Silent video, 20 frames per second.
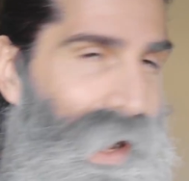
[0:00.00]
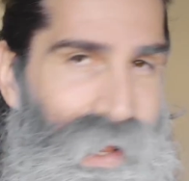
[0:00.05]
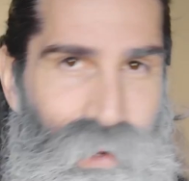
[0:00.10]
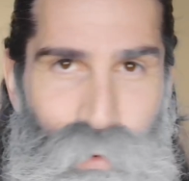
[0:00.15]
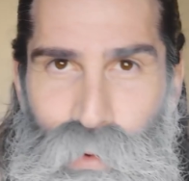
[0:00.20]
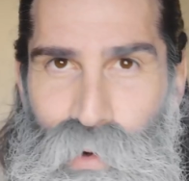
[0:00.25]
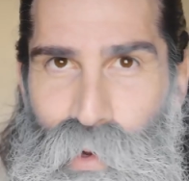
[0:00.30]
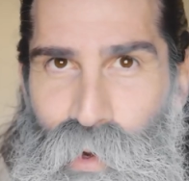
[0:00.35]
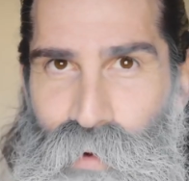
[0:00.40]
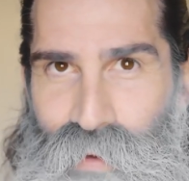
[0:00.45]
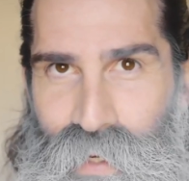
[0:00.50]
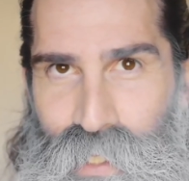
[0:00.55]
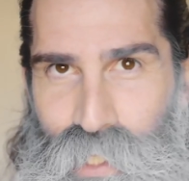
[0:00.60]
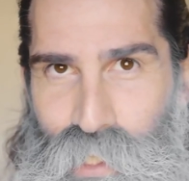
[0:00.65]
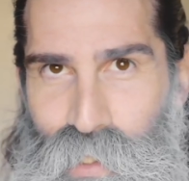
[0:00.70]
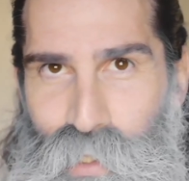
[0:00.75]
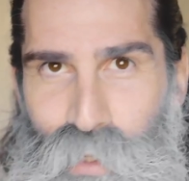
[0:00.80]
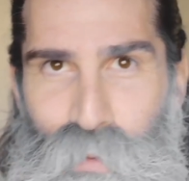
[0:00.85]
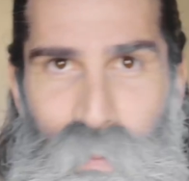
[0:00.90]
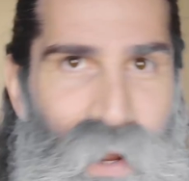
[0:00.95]
I don't know if I
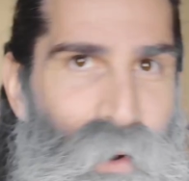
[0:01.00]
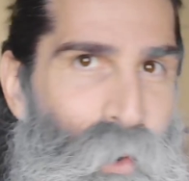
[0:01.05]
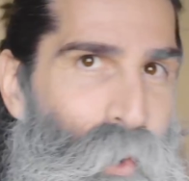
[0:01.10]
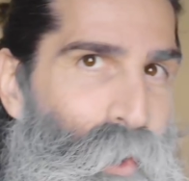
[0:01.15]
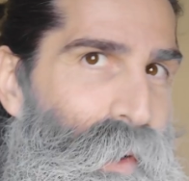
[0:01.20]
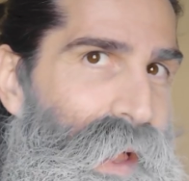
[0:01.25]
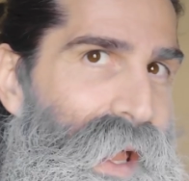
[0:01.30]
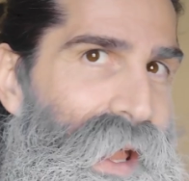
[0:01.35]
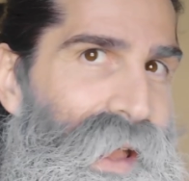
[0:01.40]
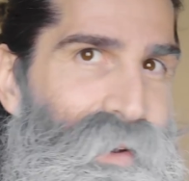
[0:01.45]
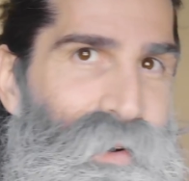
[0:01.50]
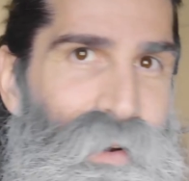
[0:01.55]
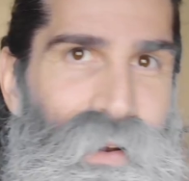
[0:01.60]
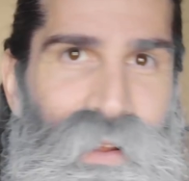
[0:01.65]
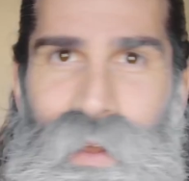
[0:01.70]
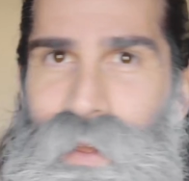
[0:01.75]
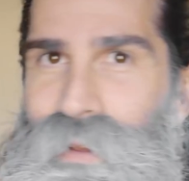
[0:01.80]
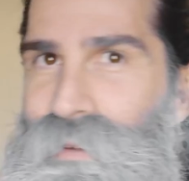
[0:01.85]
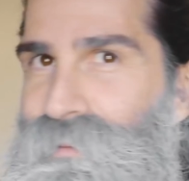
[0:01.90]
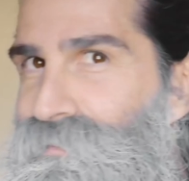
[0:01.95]
should do my whole head or
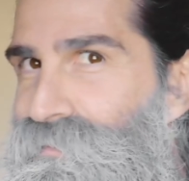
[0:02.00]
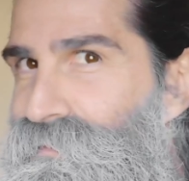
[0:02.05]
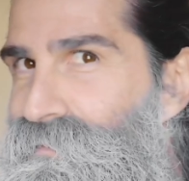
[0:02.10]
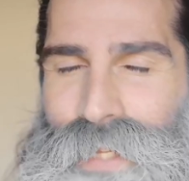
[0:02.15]
not.